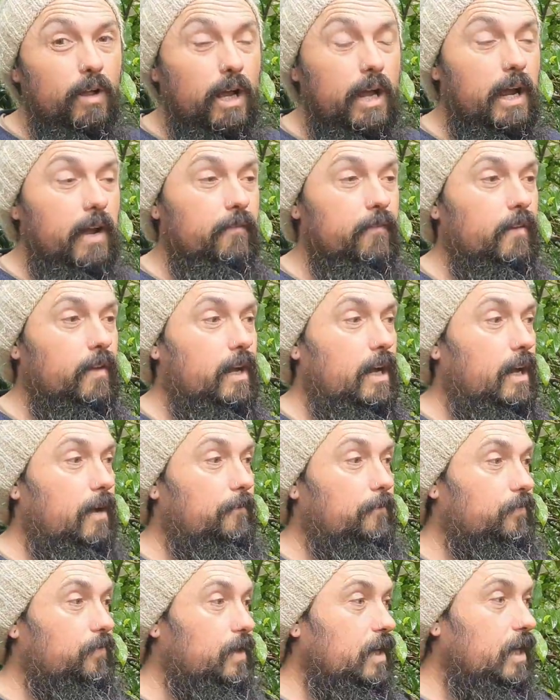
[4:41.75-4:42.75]
I have
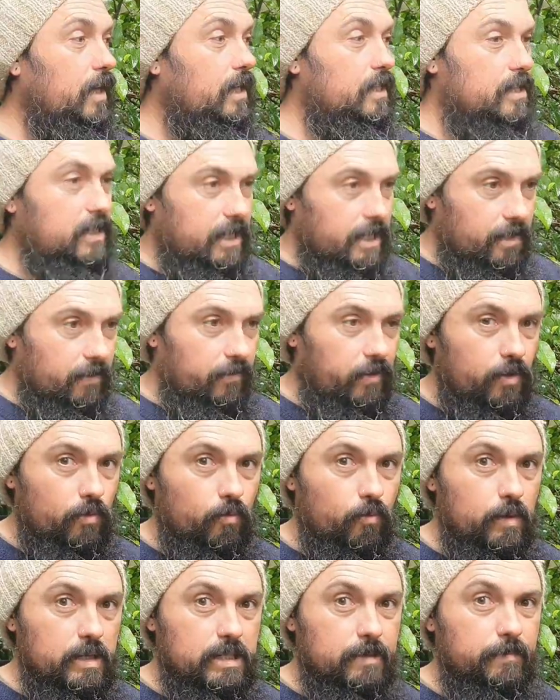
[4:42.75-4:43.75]
um, seen a few
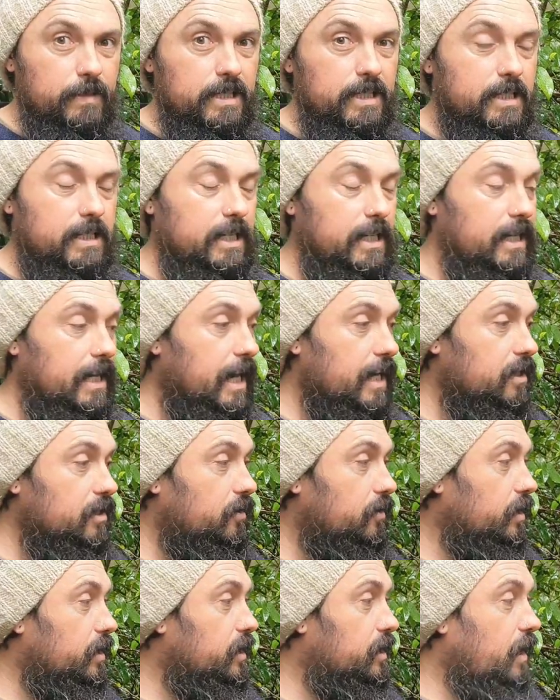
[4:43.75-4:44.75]
whispers and that
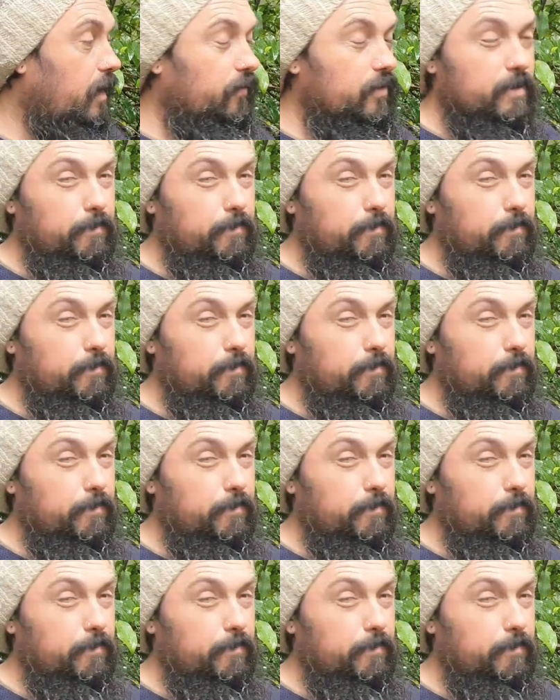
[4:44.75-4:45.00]
sort of stuff,